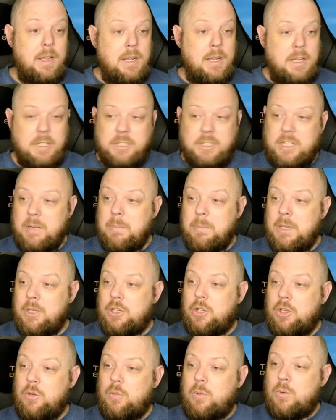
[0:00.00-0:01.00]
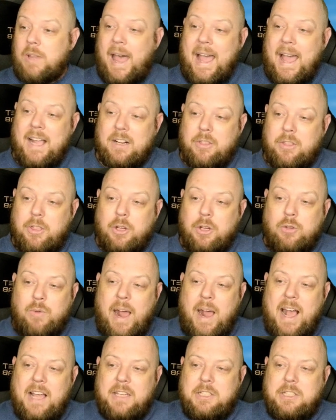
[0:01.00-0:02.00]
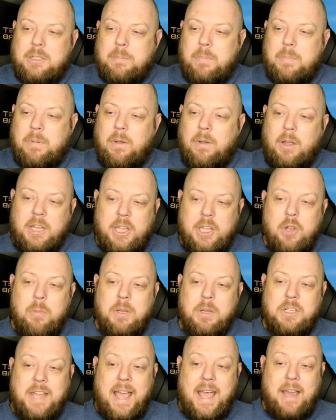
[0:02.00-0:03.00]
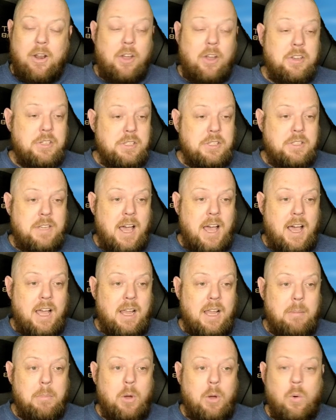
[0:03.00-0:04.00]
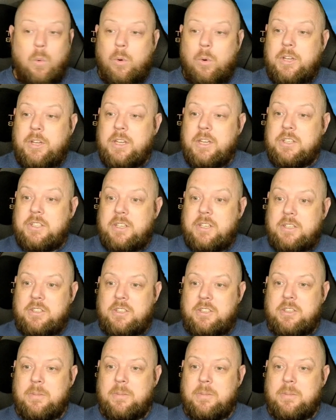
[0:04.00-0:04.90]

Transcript: seeming to lack the grasp humans had on time or distance.